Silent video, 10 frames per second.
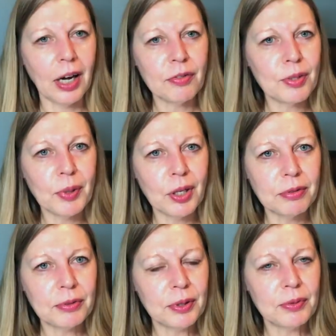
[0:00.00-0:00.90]
have to be
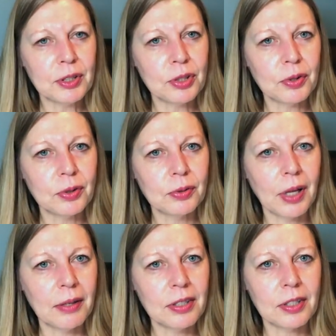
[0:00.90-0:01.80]
over 50 to
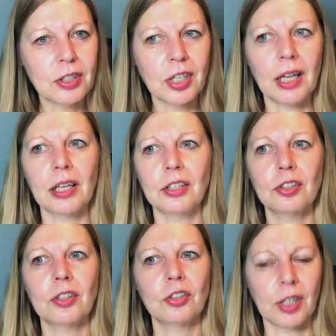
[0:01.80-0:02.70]
enter the
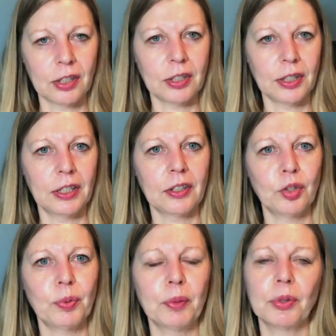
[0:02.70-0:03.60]
challenge. They're trying to
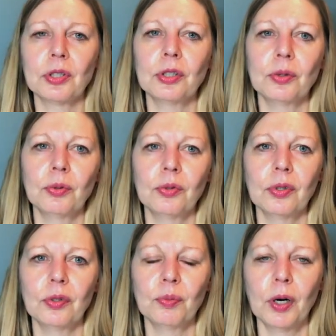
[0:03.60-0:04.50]
encourage people to
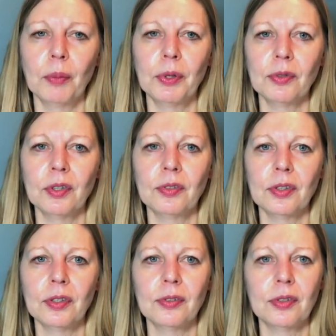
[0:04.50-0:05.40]
use small
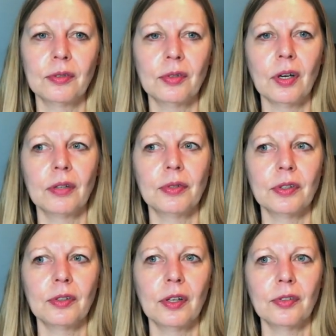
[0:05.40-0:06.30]
businesses, sort
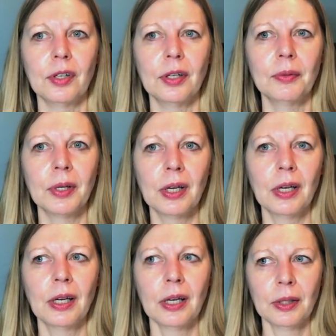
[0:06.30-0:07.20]
of as a
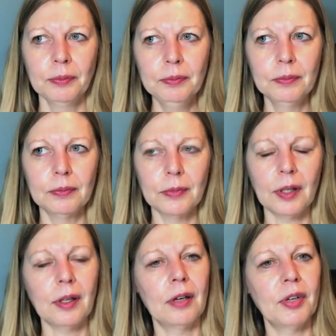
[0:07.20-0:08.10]

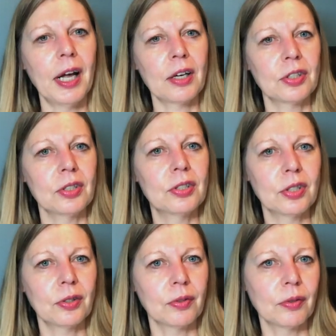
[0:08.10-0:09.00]
reaction
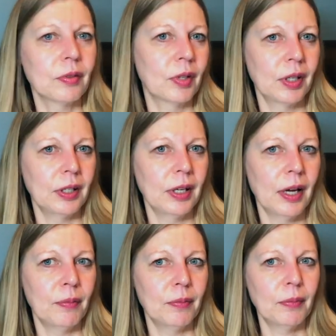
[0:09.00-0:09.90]
to
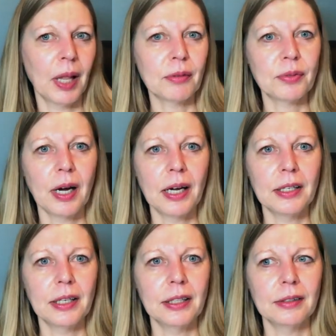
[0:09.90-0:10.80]
the Black
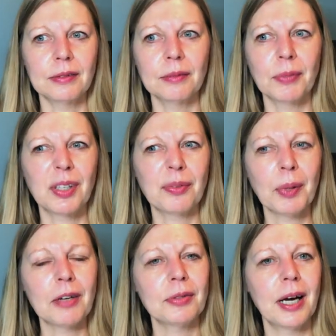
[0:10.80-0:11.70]
Friday, because
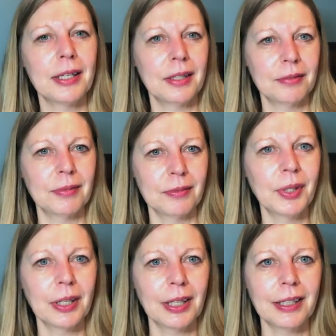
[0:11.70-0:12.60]
Black Friday
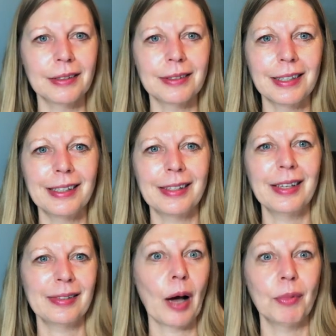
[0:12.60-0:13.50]
really
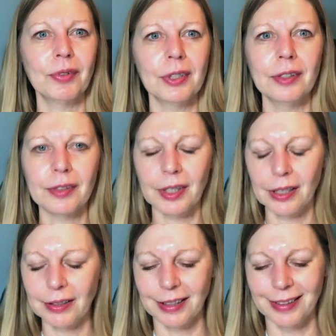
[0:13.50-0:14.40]
it's Amazon, isn't it?